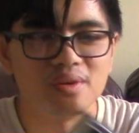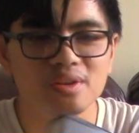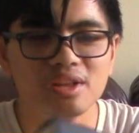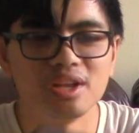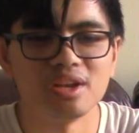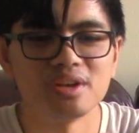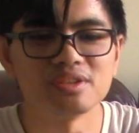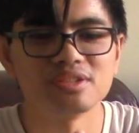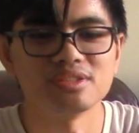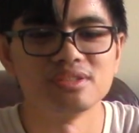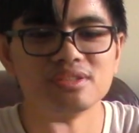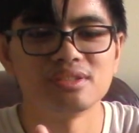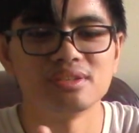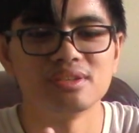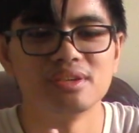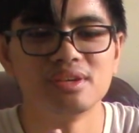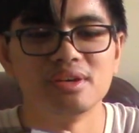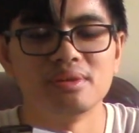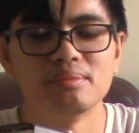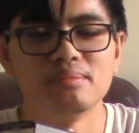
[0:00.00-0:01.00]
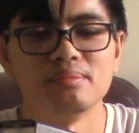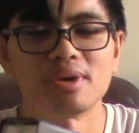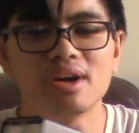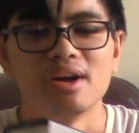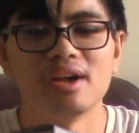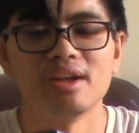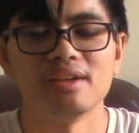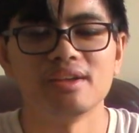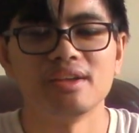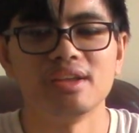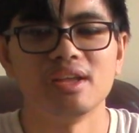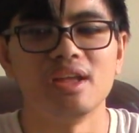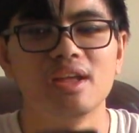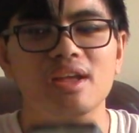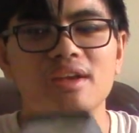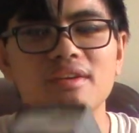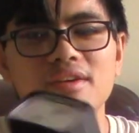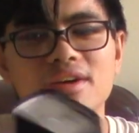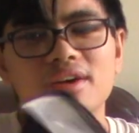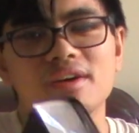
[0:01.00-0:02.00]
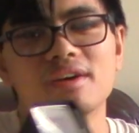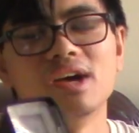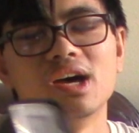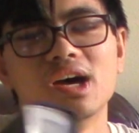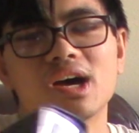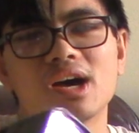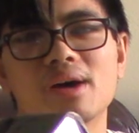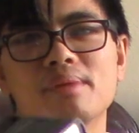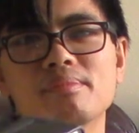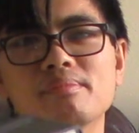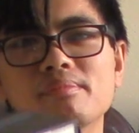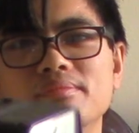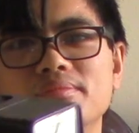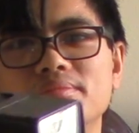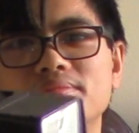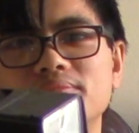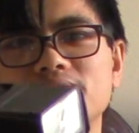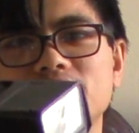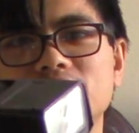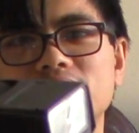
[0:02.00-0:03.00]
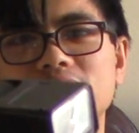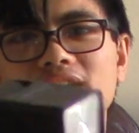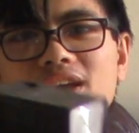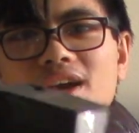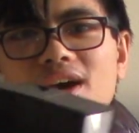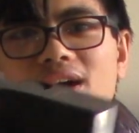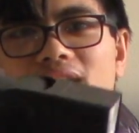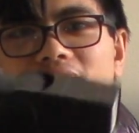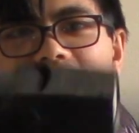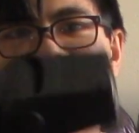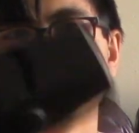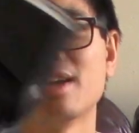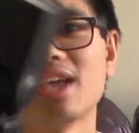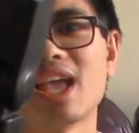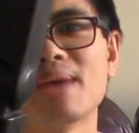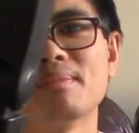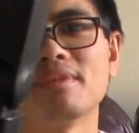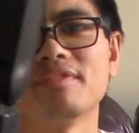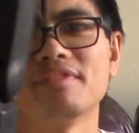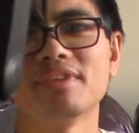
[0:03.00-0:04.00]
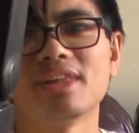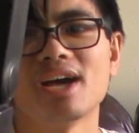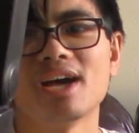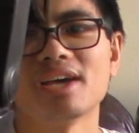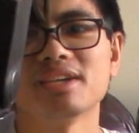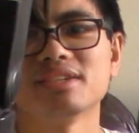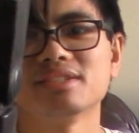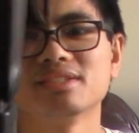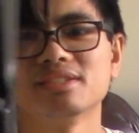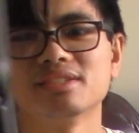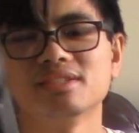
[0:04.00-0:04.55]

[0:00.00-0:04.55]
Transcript: Here's my camera flash